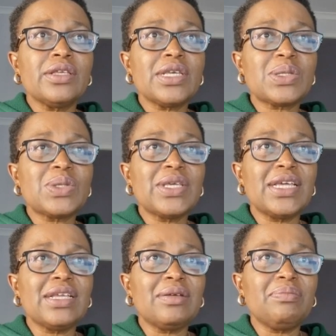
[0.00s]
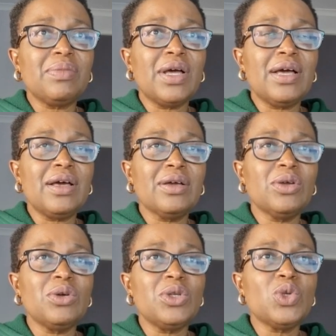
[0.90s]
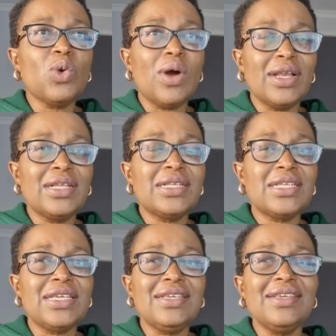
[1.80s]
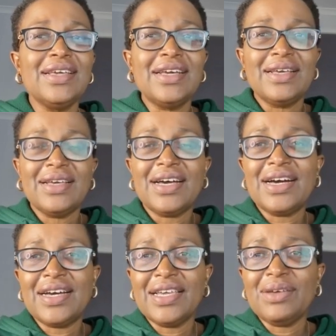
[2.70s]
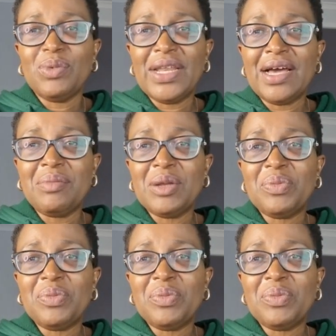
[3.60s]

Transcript: just to get a good quality when I'm